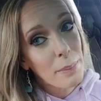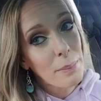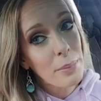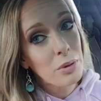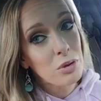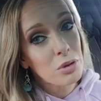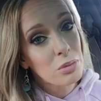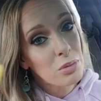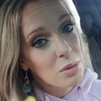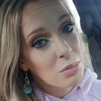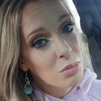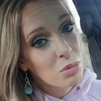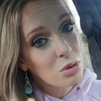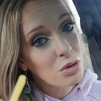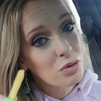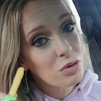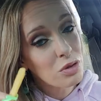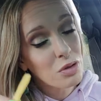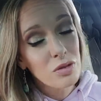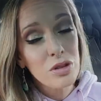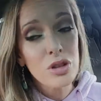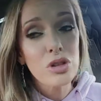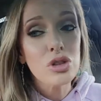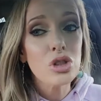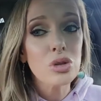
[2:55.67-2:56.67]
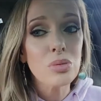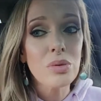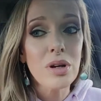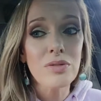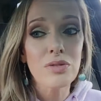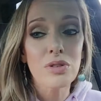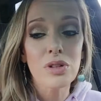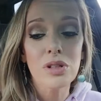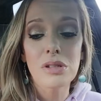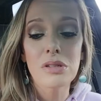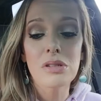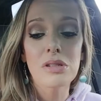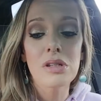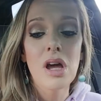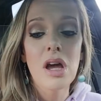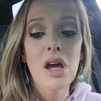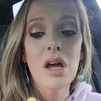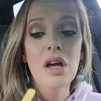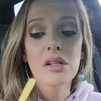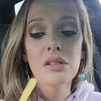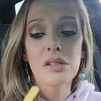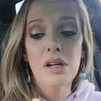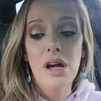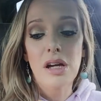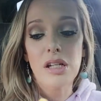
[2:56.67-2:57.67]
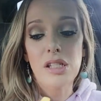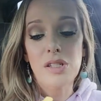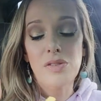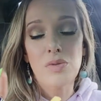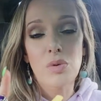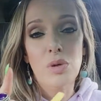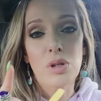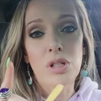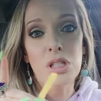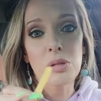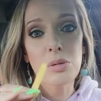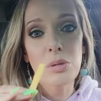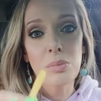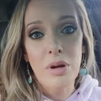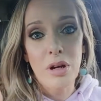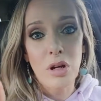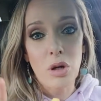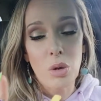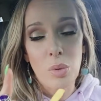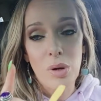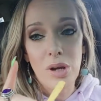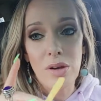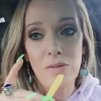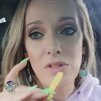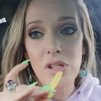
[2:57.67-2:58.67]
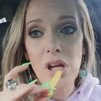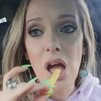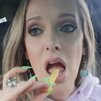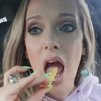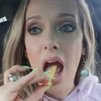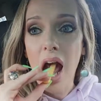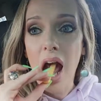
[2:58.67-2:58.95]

but remember for future reference to ask for it to be microwaved.